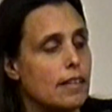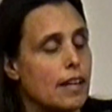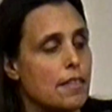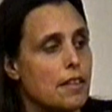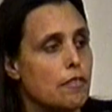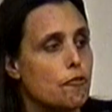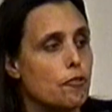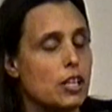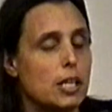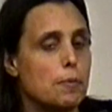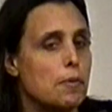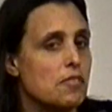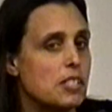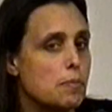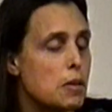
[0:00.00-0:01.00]
And I think
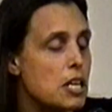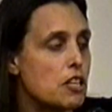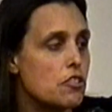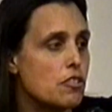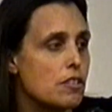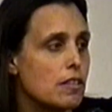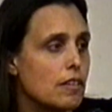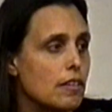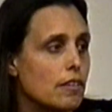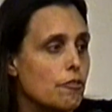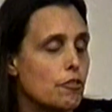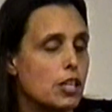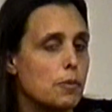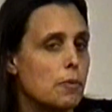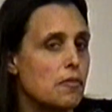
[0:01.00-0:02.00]
freedom of speech,
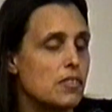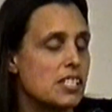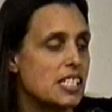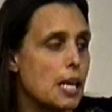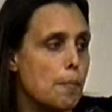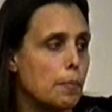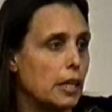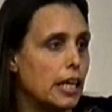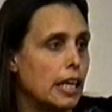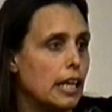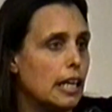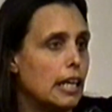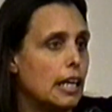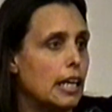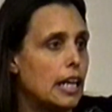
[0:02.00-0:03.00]
freedom of
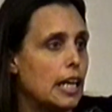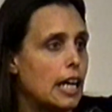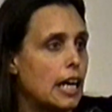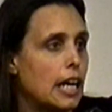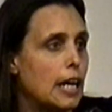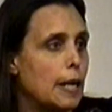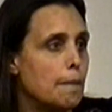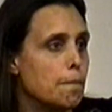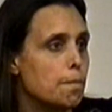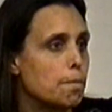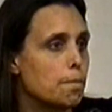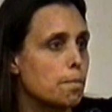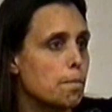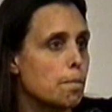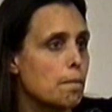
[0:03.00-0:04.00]
assembly,
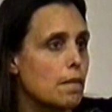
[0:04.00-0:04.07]
um,